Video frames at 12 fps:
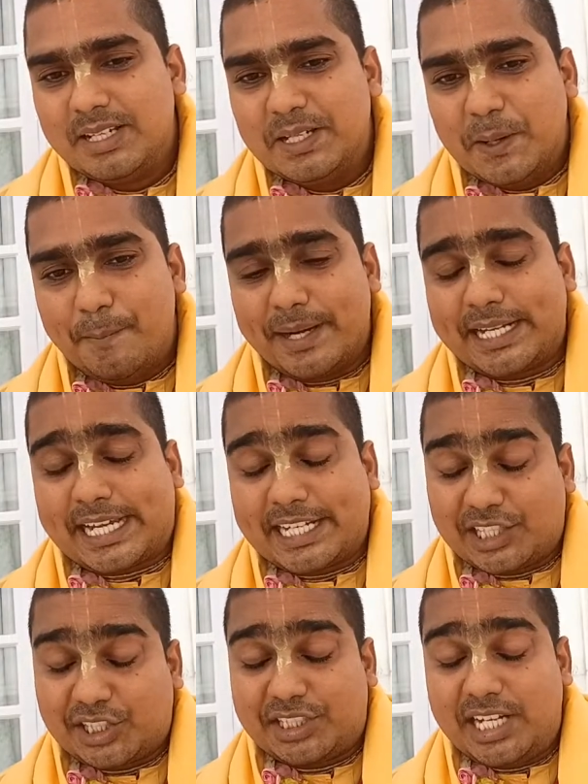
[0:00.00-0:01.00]
But
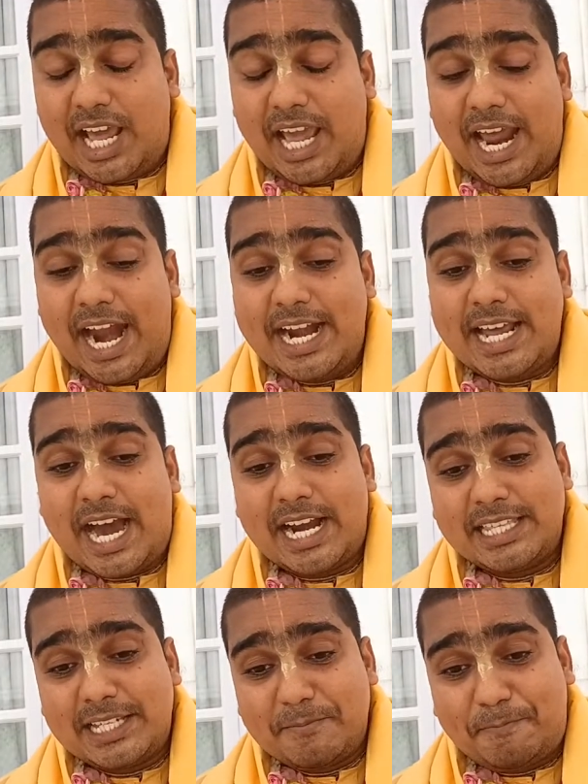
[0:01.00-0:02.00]
Krishna had
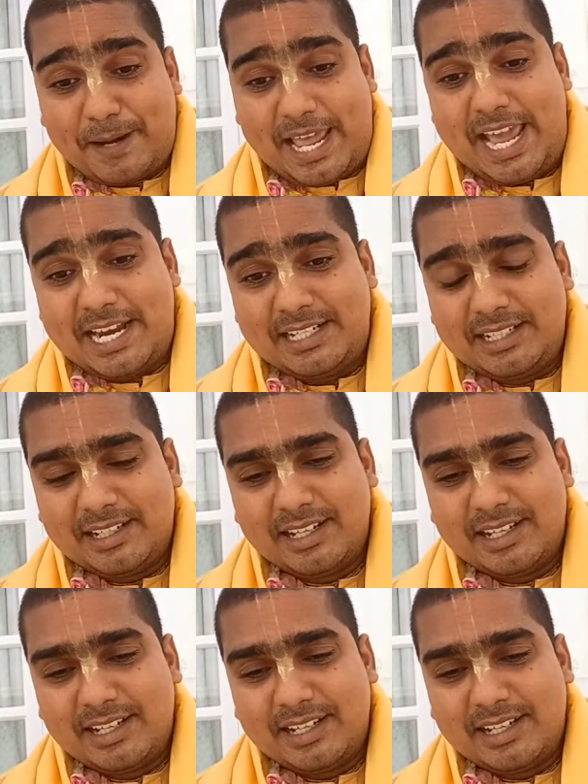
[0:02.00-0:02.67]
another plan